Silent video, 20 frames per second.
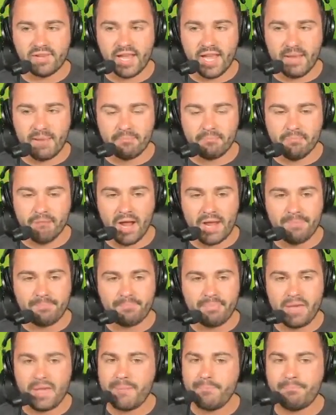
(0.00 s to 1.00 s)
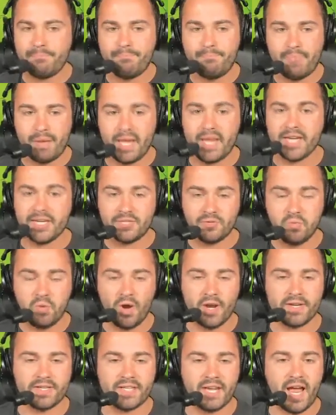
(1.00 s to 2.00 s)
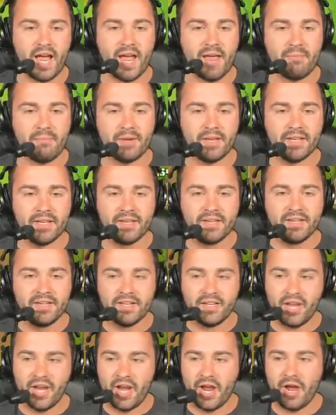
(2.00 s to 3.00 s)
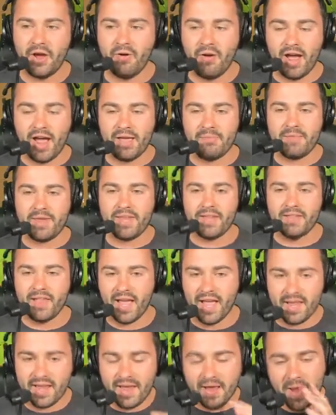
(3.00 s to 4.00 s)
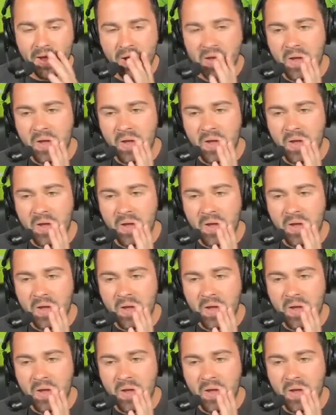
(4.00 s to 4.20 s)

it might be biggest one time. You know? I mean, like...